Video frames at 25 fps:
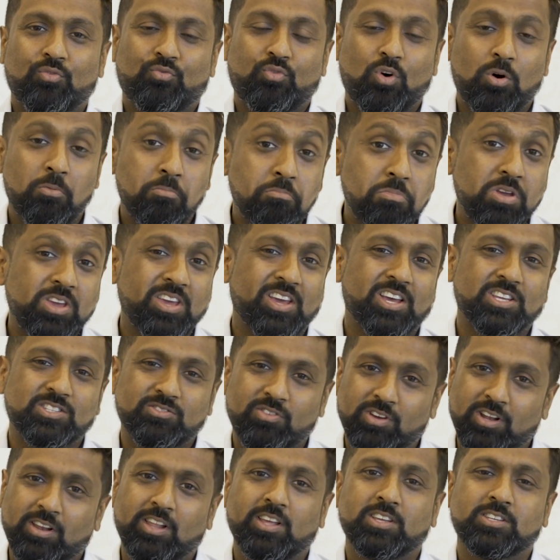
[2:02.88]
for me as
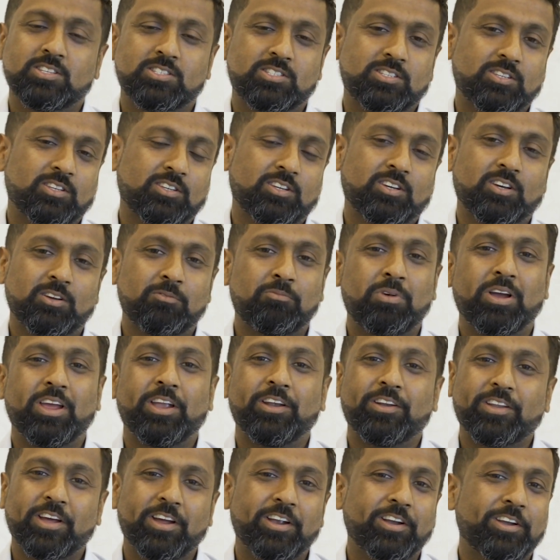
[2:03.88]
well as my
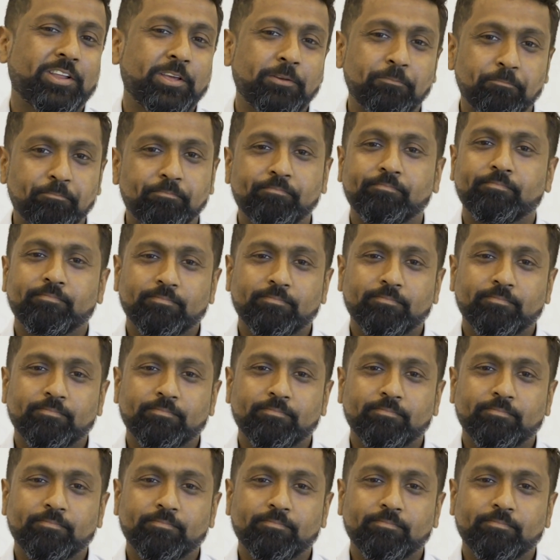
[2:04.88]
entire team.